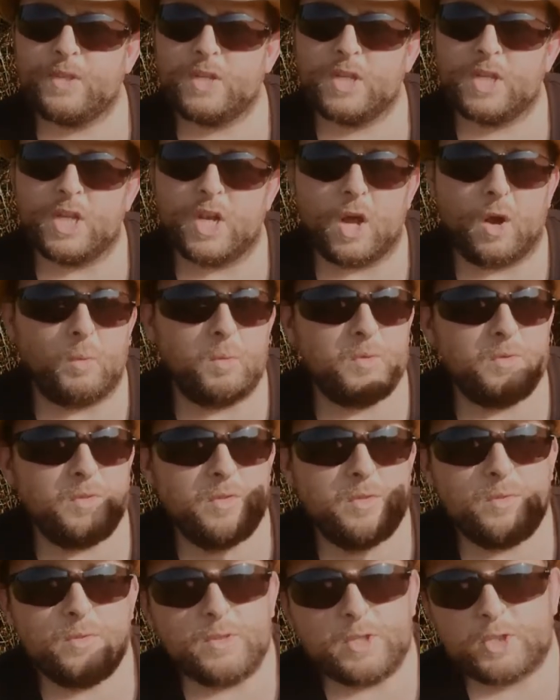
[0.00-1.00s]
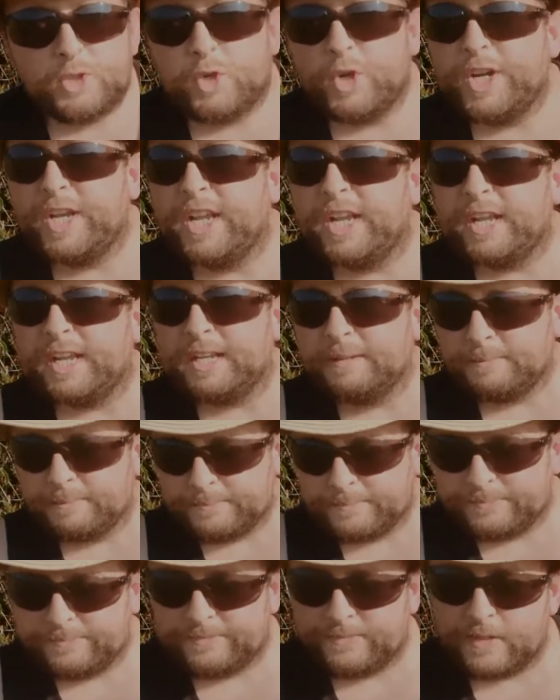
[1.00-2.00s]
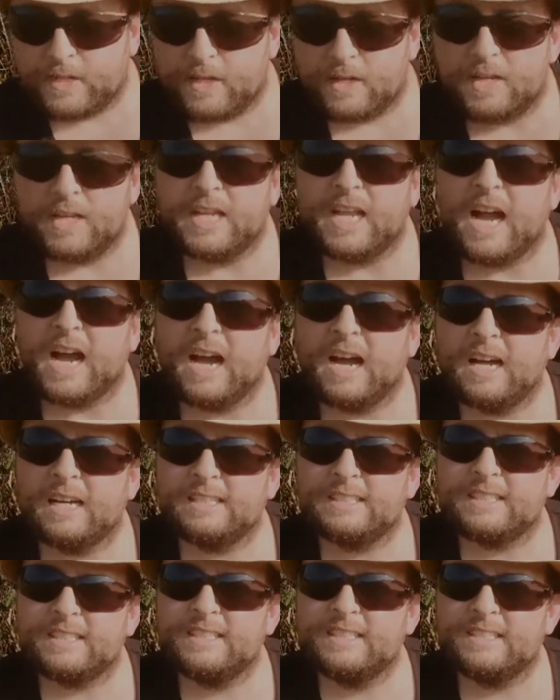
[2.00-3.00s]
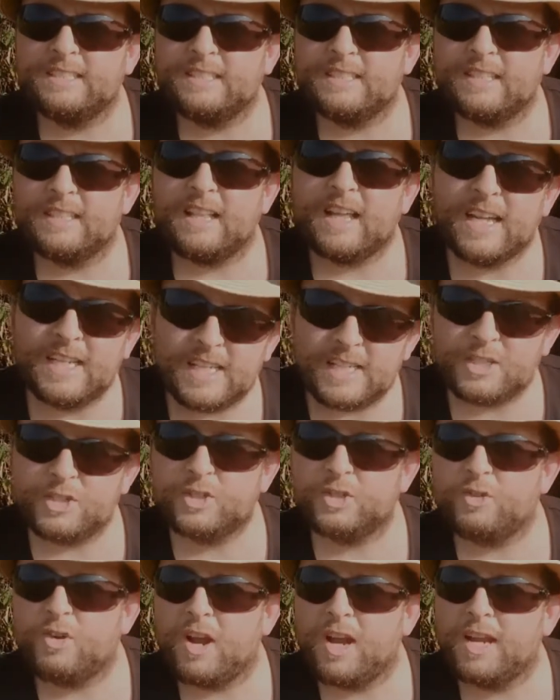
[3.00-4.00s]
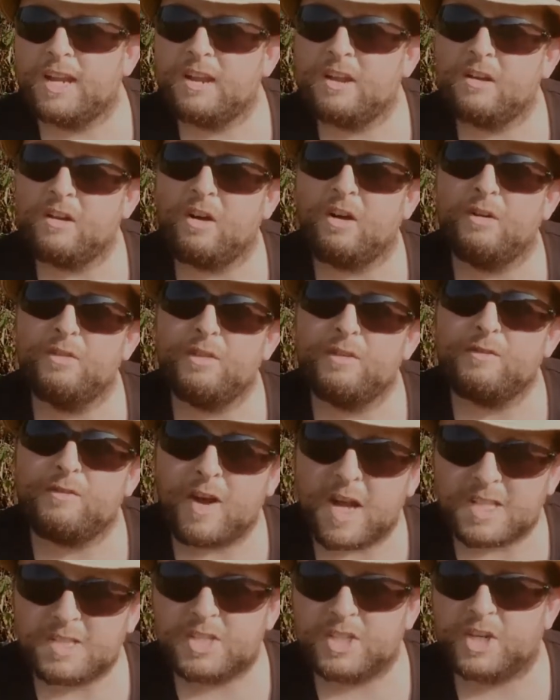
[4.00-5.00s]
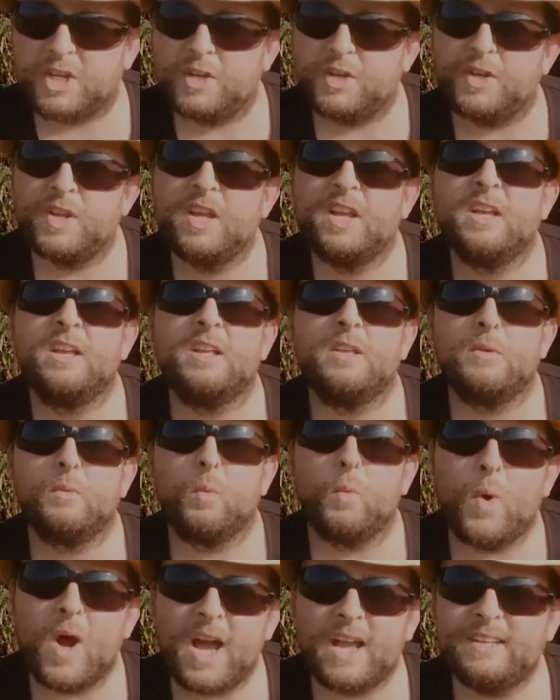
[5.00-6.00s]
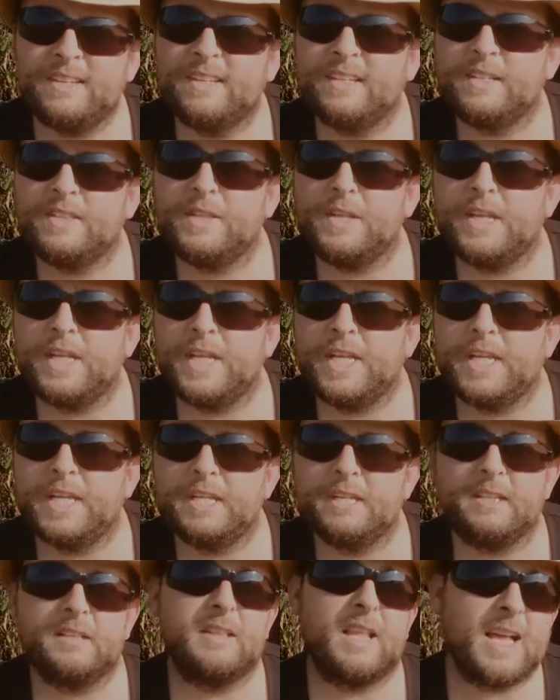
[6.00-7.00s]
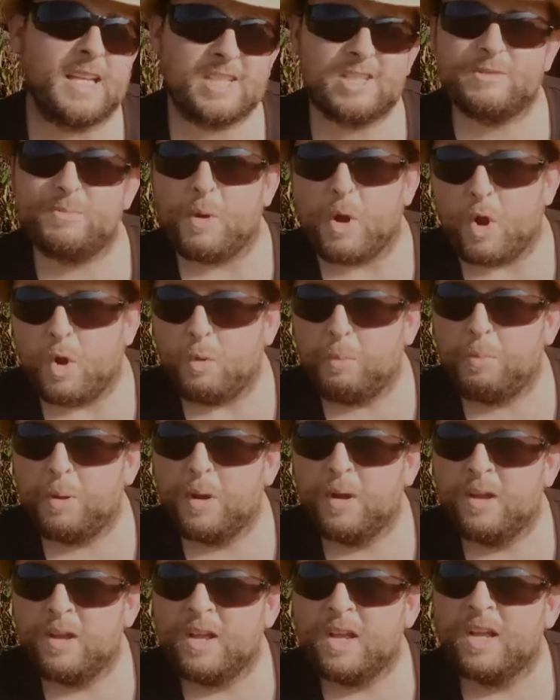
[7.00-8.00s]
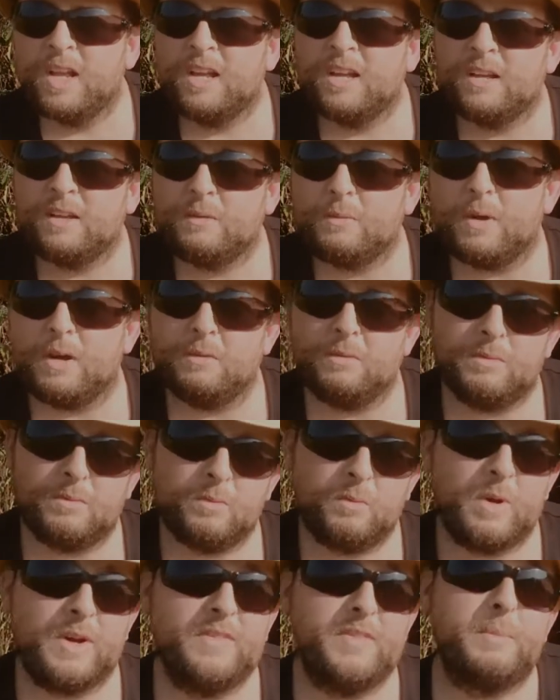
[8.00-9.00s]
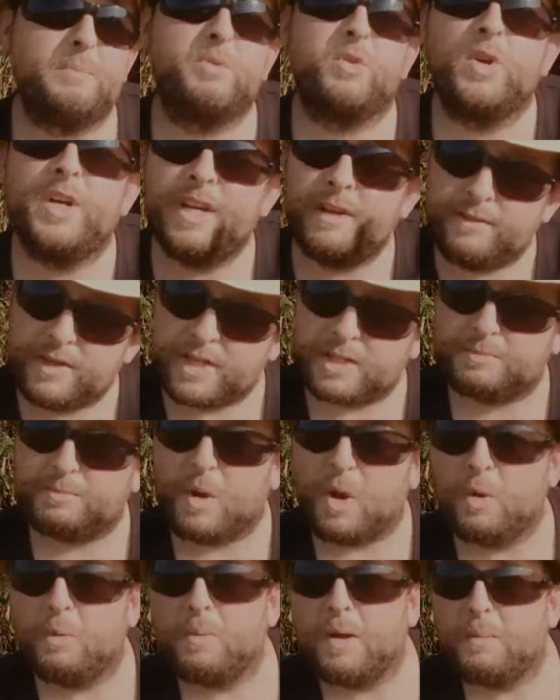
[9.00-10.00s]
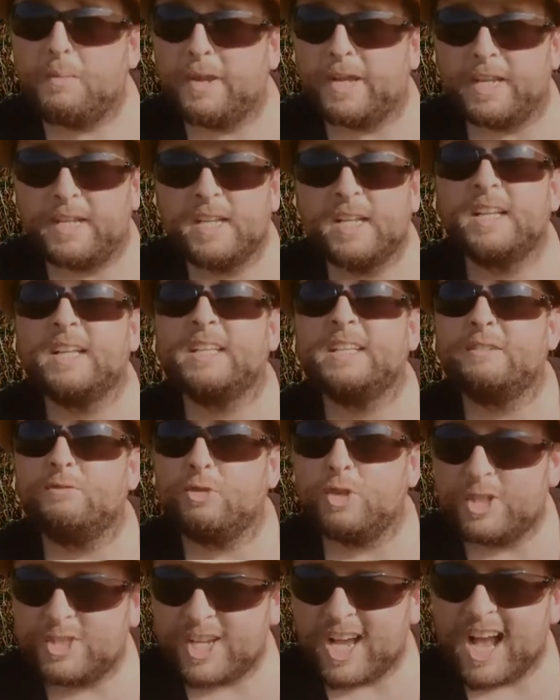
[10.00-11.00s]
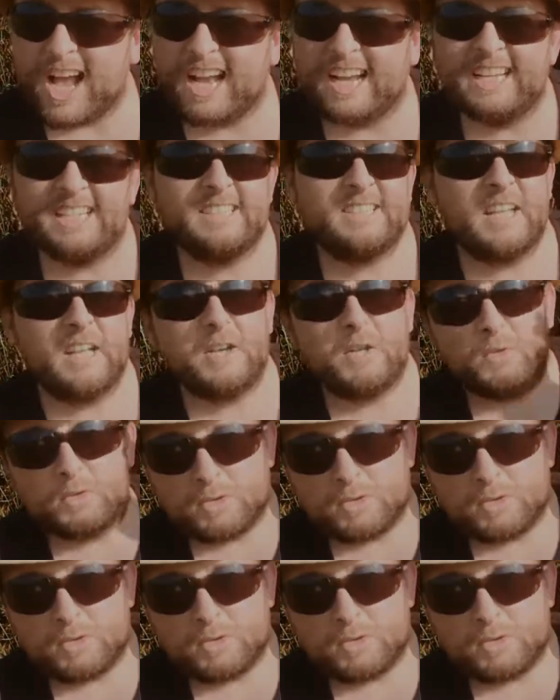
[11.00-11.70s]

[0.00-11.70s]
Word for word: You know, the Trinity. You had lightning strike on the Vatican when the last Pope well, when the previous Pope, I mean, resigned, then it